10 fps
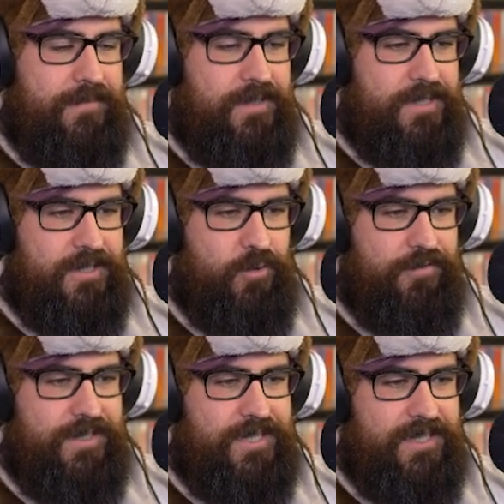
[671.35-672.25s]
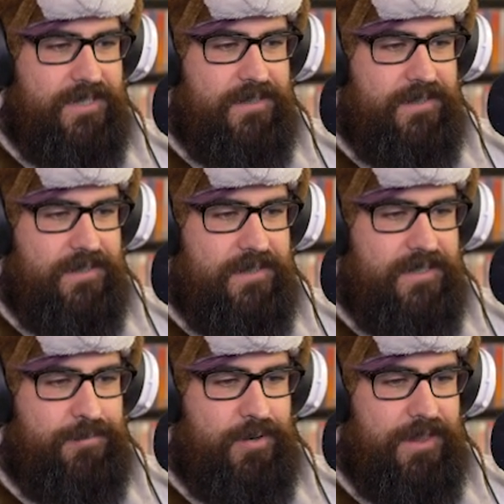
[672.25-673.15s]
Just the two of us? Jeez.
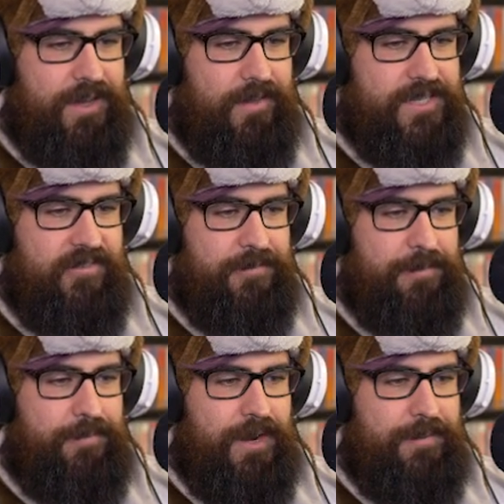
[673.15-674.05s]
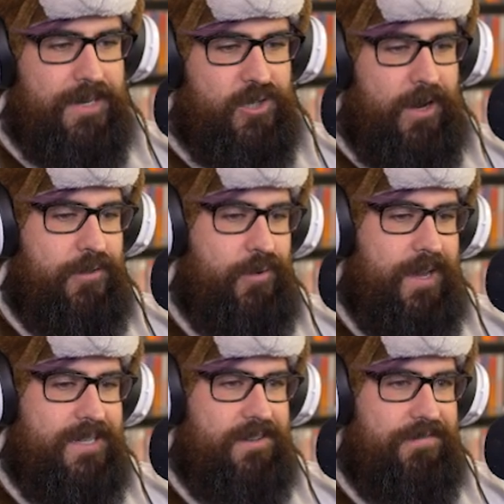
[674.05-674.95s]
It's pretty thoughtless of him to bug me to train with you
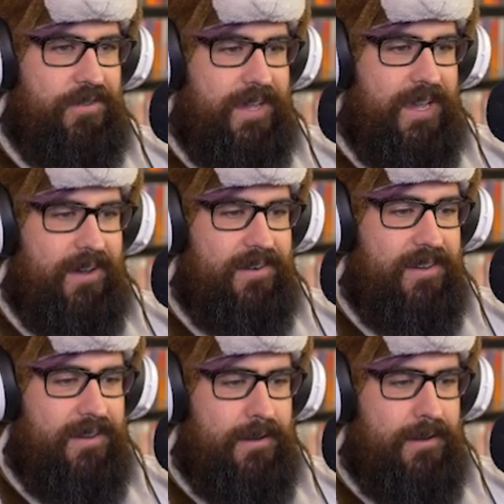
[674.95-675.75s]
guys, then flake out.